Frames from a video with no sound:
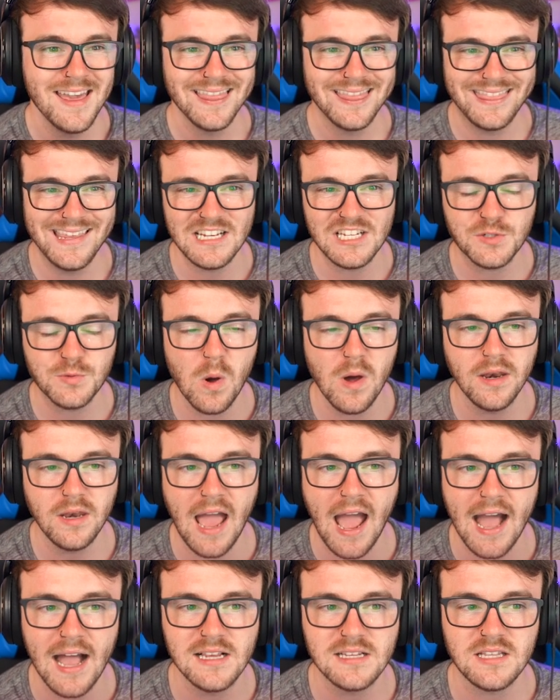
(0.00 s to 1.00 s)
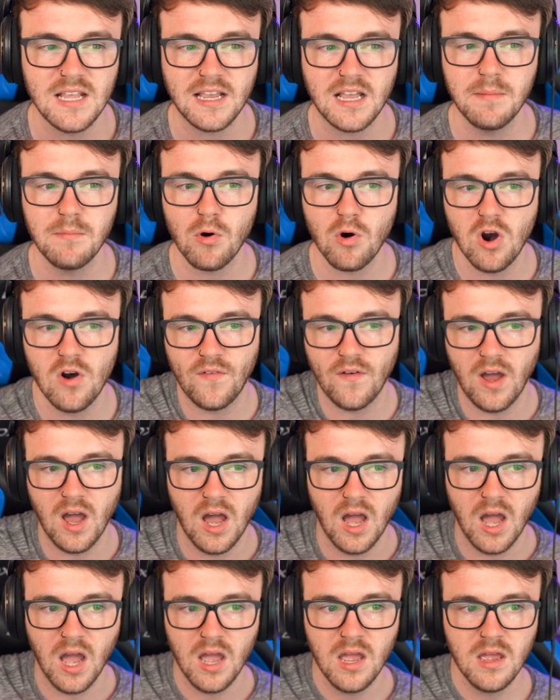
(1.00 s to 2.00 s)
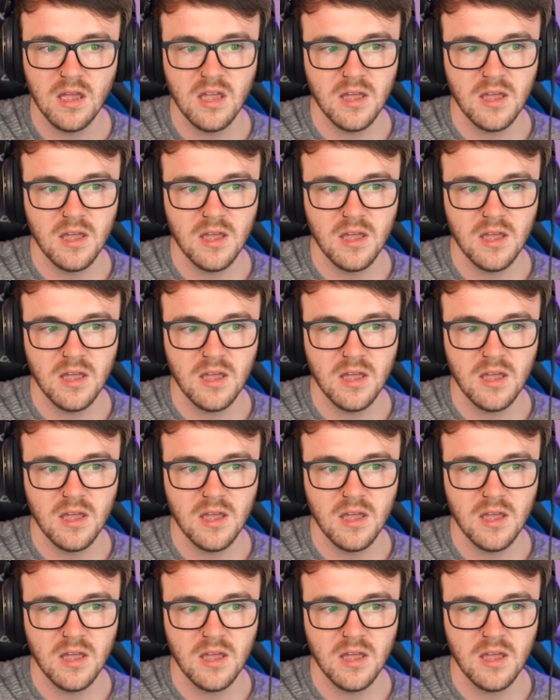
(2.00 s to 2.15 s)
This one has like a more of a,